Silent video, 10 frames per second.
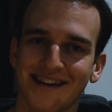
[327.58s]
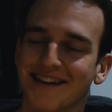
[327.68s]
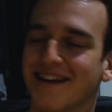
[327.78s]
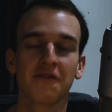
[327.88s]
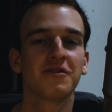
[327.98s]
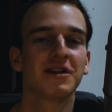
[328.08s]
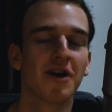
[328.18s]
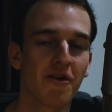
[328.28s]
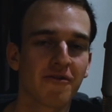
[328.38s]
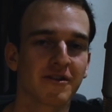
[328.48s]
I'm
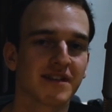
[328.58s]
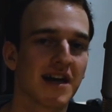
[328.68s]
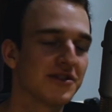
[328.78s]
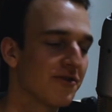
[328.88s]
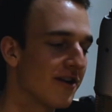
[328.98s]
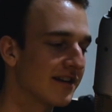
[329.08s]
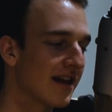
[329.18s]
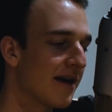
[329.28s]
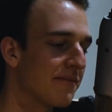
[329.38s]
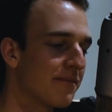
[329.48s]
definitely over-exaggerating
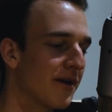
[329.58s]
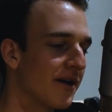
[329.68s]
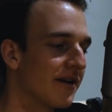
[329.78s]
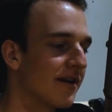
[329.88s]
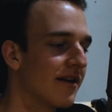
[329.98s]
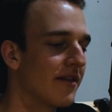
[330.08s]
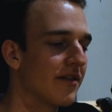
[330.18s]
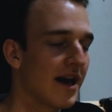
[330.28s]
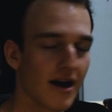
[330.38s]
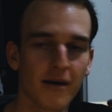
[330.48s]
that, but
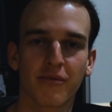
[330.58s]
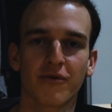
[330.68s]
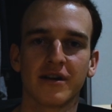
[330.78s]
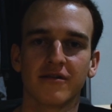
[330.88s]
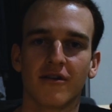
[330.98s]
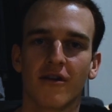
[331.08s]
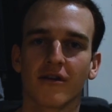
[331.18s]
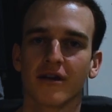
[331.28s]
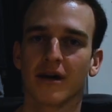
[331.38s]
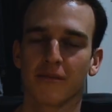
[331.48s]
they are pretty
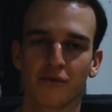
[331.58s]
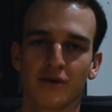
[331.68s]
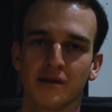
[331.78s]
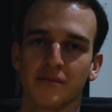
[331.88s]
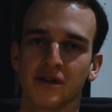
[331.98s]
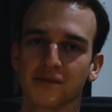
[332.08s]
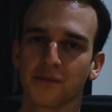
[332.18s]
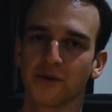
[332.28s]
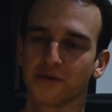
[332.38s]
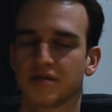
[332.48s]
long and pretty
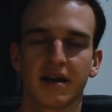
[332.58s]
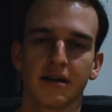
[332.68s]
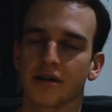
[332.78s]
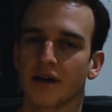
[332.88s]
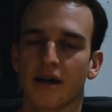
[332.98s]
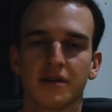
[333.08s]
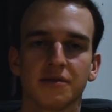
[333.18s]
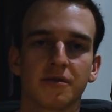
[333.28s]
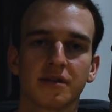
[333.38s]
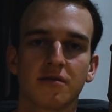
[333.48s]
abysmal. So yeah, you're going to have
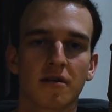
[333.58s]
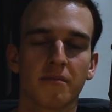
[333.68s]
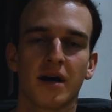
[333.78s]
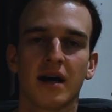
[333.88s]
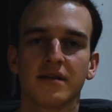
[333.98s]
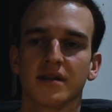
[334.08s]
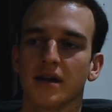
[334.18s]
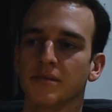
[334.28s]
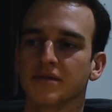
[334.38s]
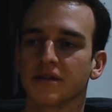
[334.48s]
these really long compile
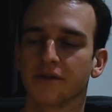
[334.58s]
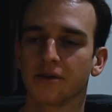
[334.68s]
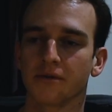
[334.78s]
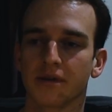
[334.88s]
times, leaving you